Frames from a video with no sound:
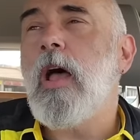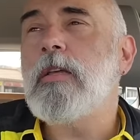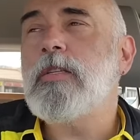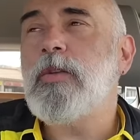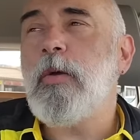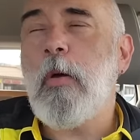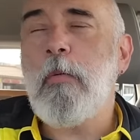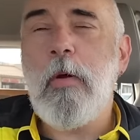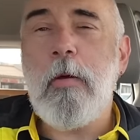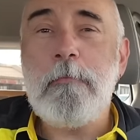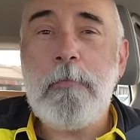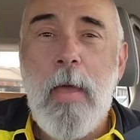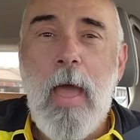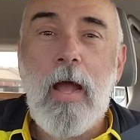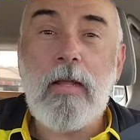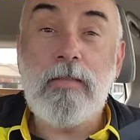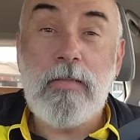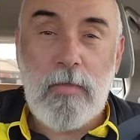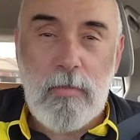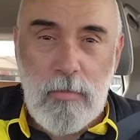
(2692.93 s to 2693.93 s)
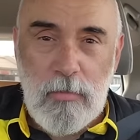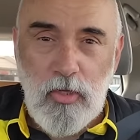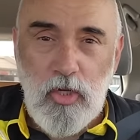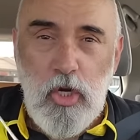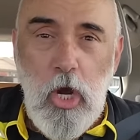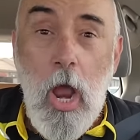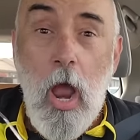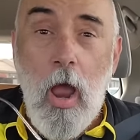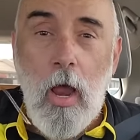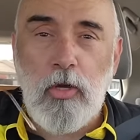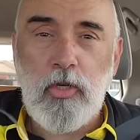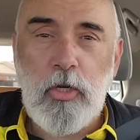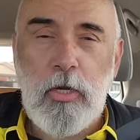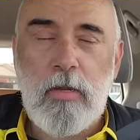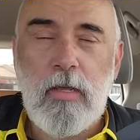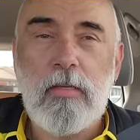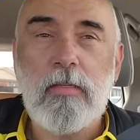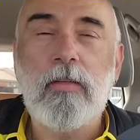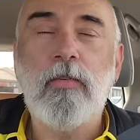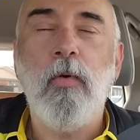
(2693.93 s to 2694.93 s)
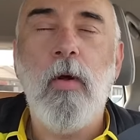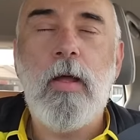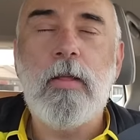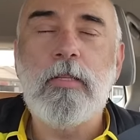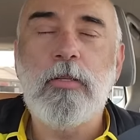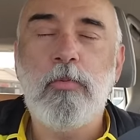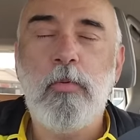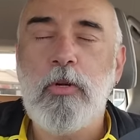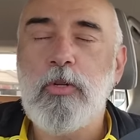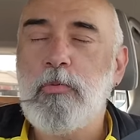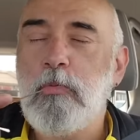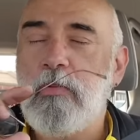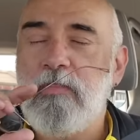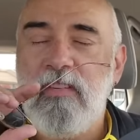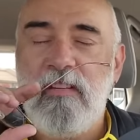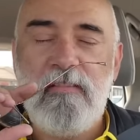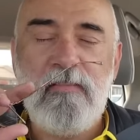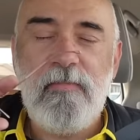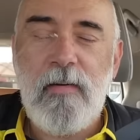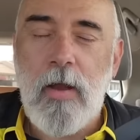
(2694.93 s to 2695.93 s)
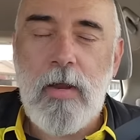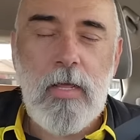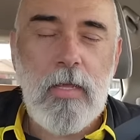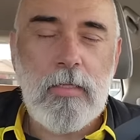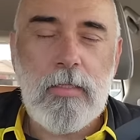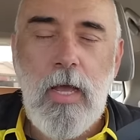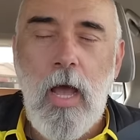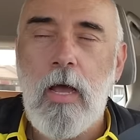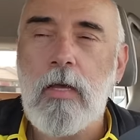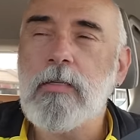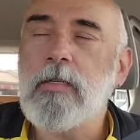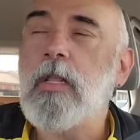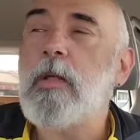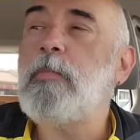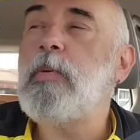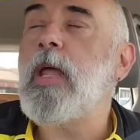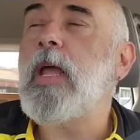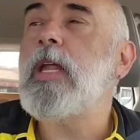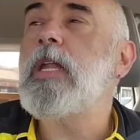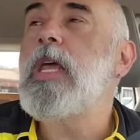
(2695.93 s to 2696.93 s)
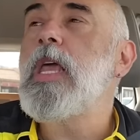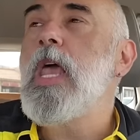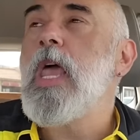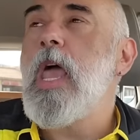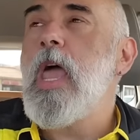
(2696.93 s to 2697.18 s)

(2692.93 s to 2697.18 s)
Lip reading: So I went back to Josh and his friends, which were the funniest guys on the plane.